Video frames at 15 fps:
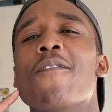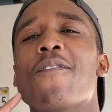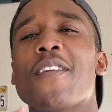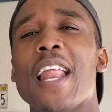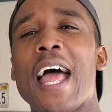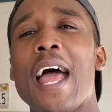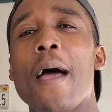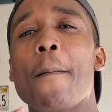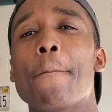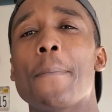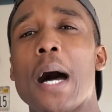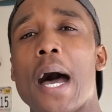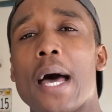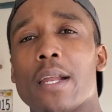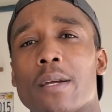flat
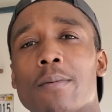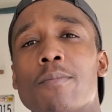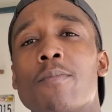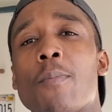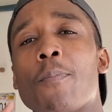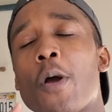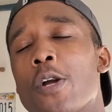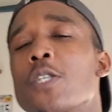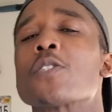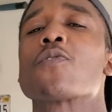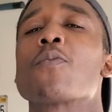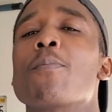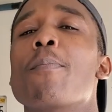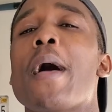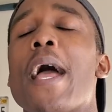bottom purchased
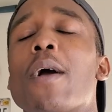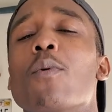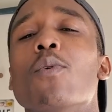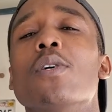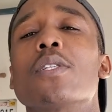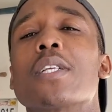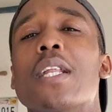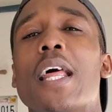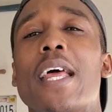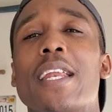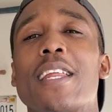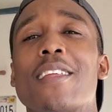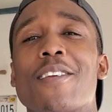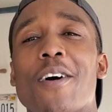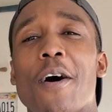from Backwoods
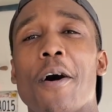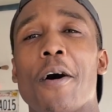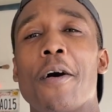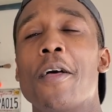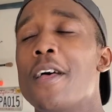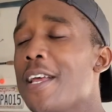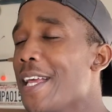Landing, y'all.